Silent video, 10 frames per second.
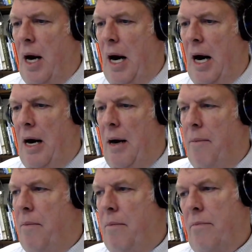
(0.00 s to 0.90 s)

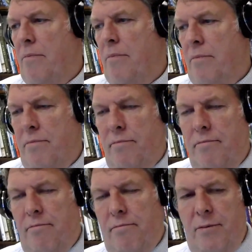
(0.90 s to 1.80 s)

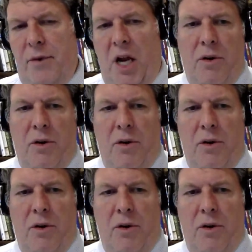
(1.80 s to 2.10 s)
you know,